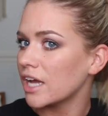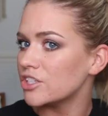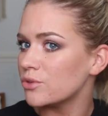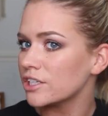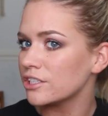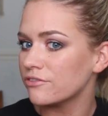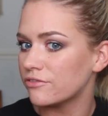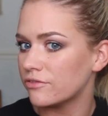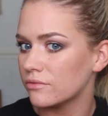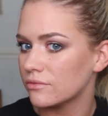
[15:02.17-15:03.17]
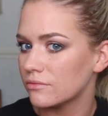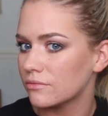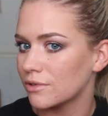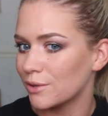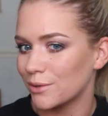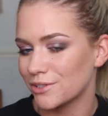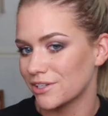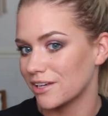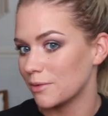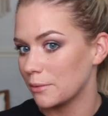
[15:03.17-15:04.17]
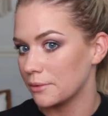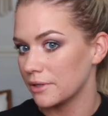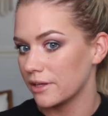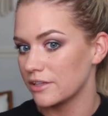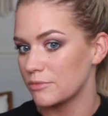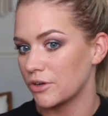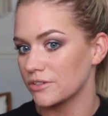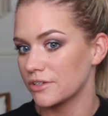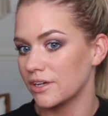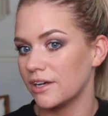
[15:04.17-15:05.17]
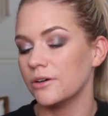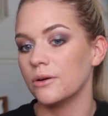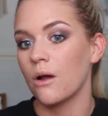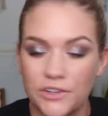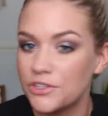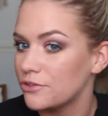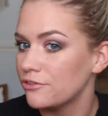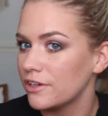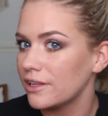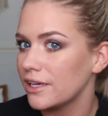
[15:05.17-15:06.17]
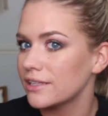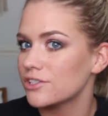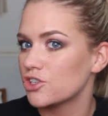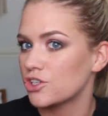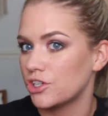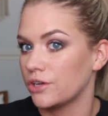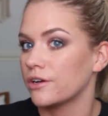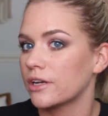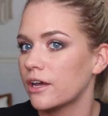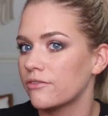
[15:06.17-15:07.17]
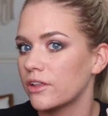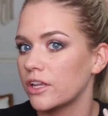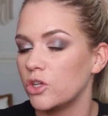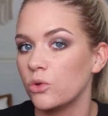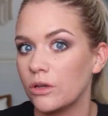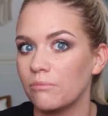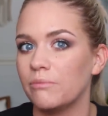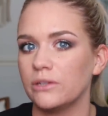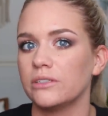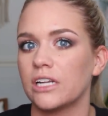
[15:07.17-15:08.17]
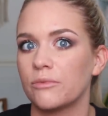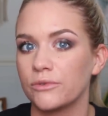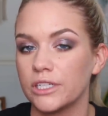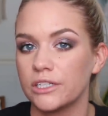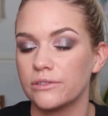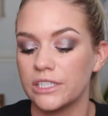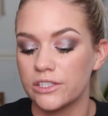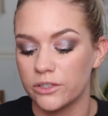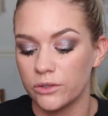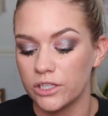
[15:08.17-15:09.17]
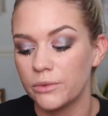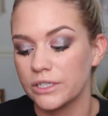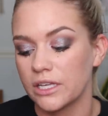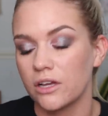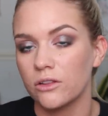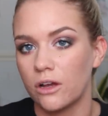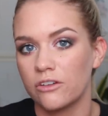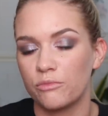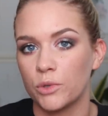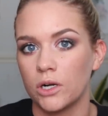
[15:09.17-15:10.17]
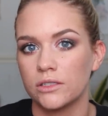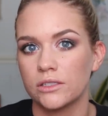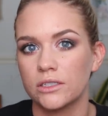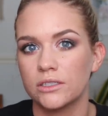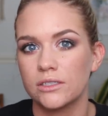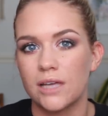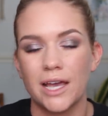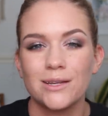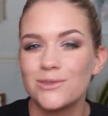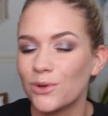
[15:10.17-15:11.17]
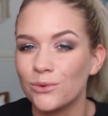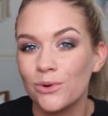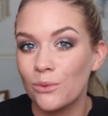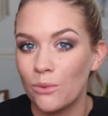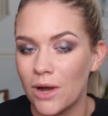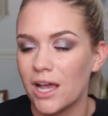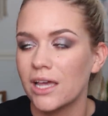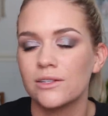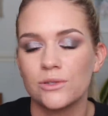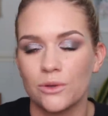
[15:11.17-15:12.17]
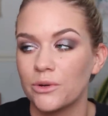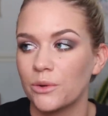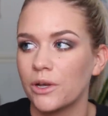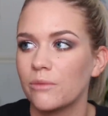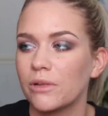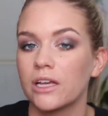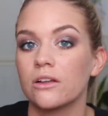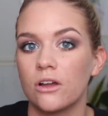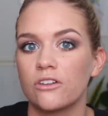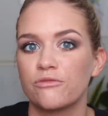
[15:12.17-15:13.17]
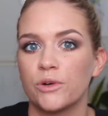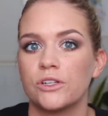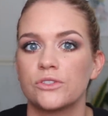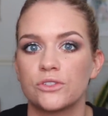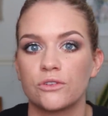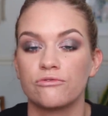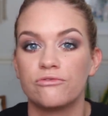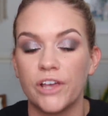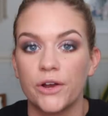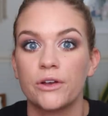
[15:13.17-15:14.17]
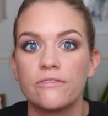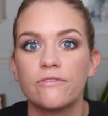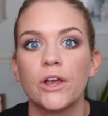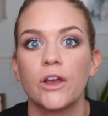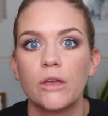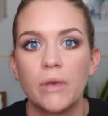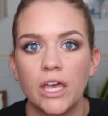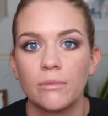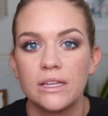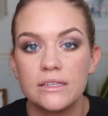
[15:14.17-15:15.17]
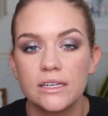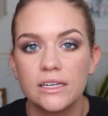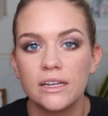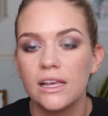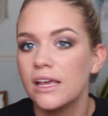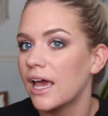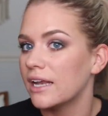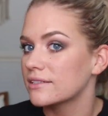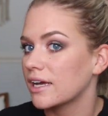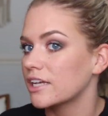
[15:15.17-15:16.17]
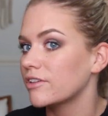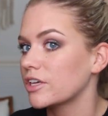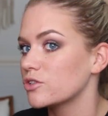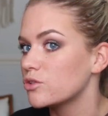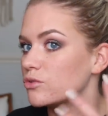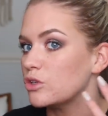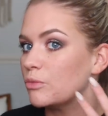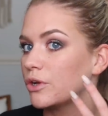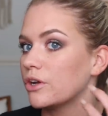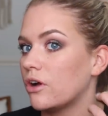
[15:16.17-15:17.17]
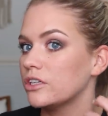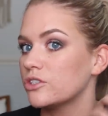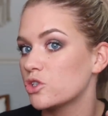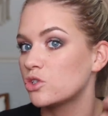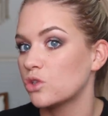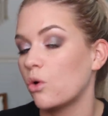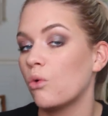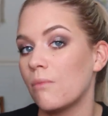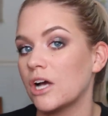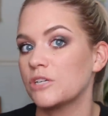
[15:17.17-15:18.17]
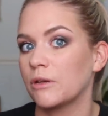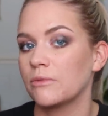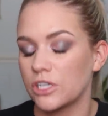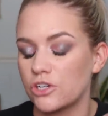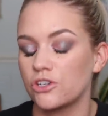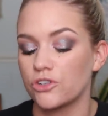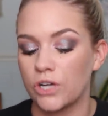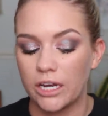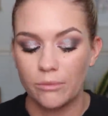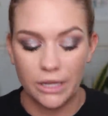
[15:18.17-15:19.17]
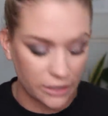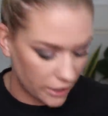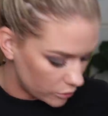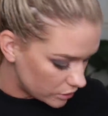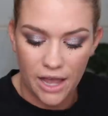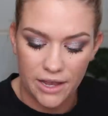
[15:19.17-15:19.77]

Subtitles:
I do actually, maybe I really like this bronzer. I do feel like it's sheer enough that like you can build it up really, really slowly. Whereas like a lot of bronzers, and I don't know why it's so annoying, but like a lot of bronzers are very, very pigmented. And it's kind of like, as soon as you put it on, it's so much pigmentation, you're trying to blend it out.